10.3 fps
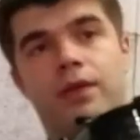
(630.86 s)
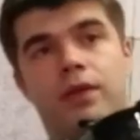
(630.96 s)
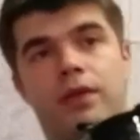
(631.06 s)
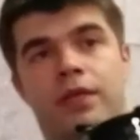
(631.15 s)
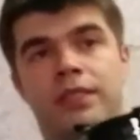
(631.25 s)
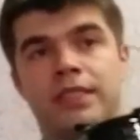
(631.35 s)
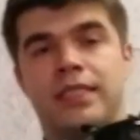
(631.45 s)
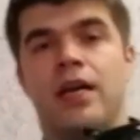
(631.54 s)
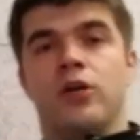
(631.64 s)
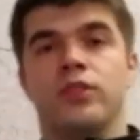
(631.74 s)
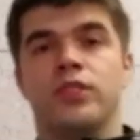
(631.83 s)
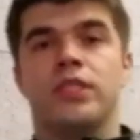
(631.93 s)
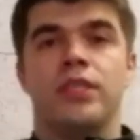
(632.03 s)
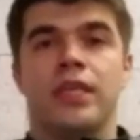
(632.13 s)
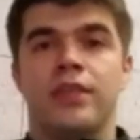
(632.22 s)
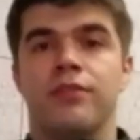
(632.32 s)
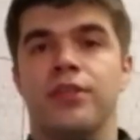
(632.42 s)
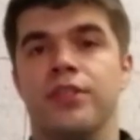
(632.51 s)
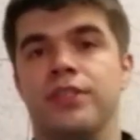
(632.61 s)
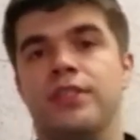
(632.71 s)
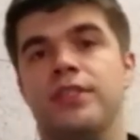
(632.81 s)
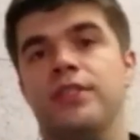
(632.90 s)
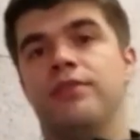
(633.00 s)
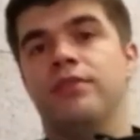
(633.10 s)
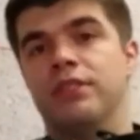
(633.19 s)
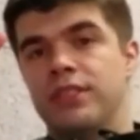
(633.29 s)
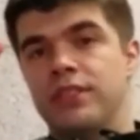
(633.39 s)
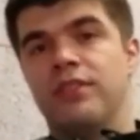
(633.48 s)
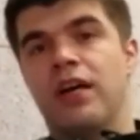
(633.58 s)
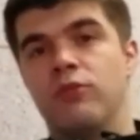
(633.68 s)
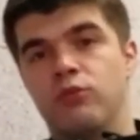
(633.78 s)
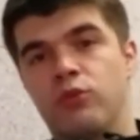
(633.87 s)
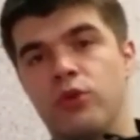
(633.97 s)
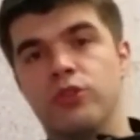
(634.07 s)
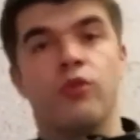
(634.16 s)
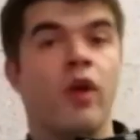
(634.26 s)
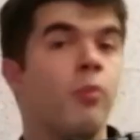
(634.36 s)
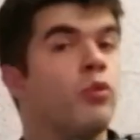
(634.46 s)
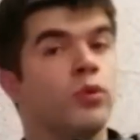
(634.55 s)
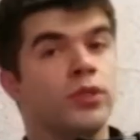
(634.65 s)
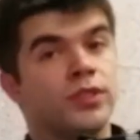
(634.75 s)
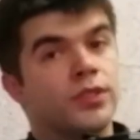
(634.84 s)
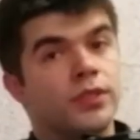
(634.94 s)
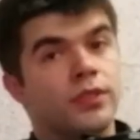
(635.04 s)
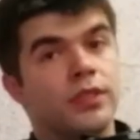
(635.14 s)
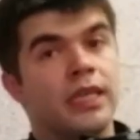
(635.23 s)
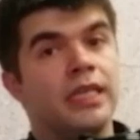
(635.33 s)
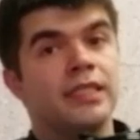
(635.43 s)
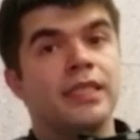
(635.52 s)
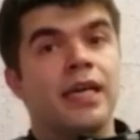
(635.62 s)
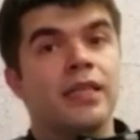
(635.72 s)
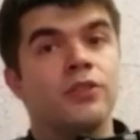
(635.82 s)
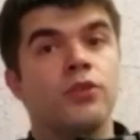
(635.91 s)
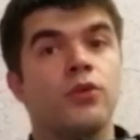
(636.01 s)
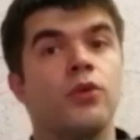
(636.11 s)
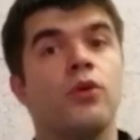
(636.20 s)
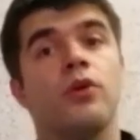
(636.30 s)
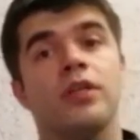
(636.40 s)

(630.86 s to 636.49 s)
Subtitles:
And it sounds like there's this downwards or upwards glissando,